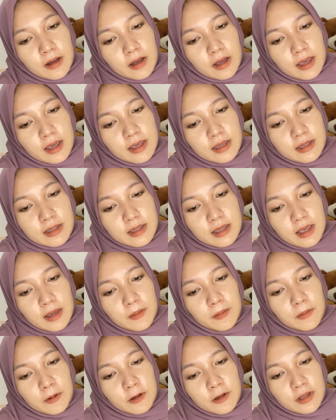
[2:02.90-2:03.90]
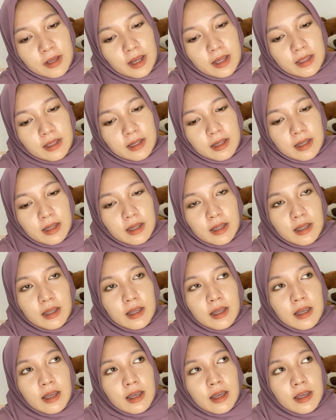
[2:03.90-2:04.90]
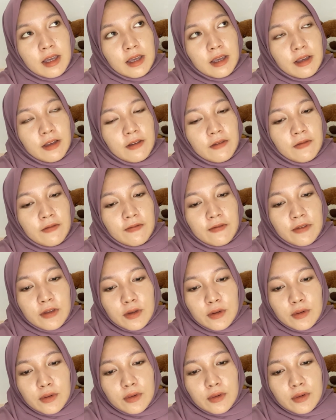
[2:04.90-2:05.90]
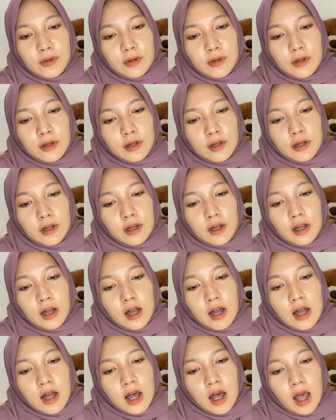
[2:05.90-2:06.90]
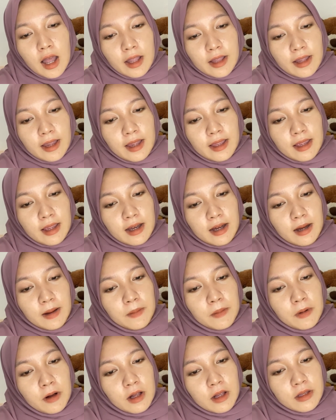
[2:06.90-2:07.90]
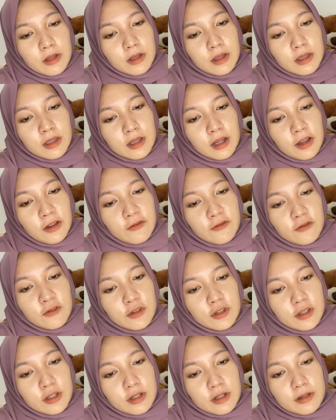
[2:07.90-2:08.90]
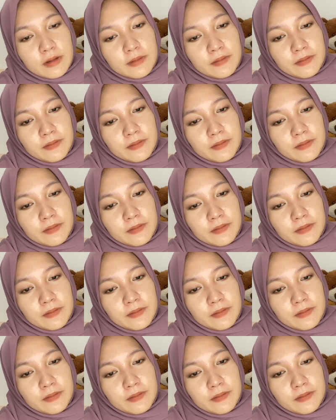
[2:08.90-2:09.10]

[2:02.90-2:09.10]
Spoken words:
Is important if you need a blood transfusion.